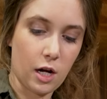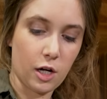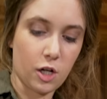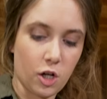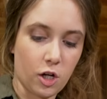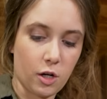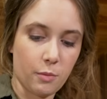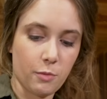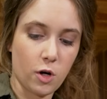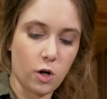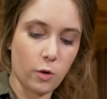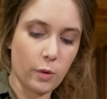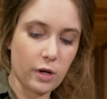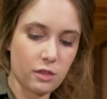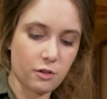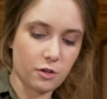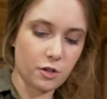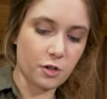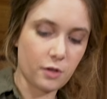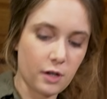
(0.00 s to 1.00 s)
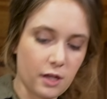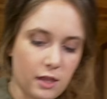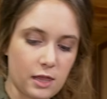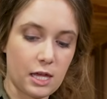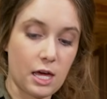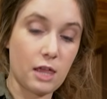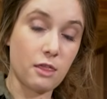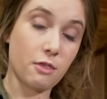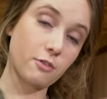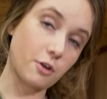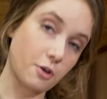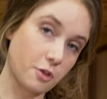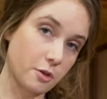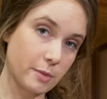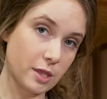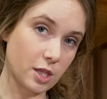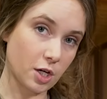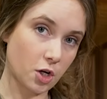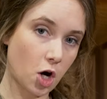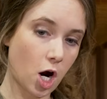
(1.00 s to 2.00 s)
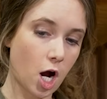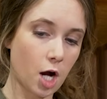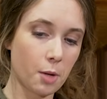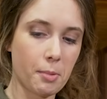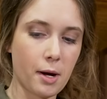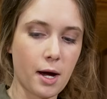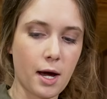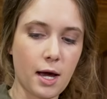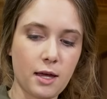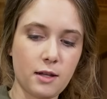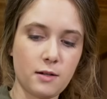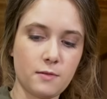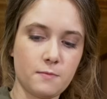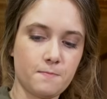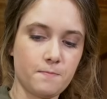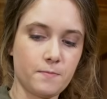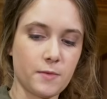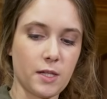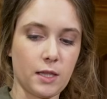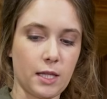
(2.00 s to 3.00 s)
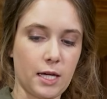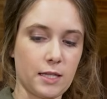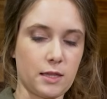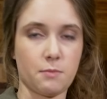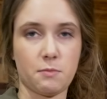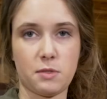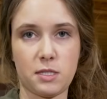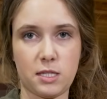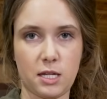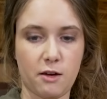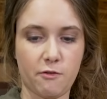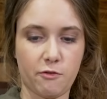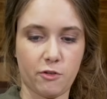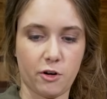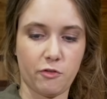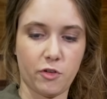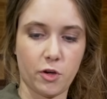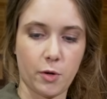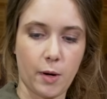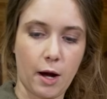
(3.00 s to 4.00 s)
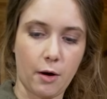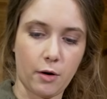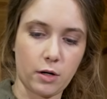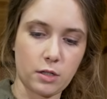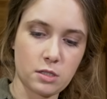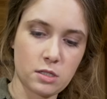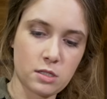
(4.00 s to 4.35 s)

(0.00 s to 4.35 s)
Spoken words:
cook them the whole way through, and then throw them in the crock pot and let them sit for a few hours.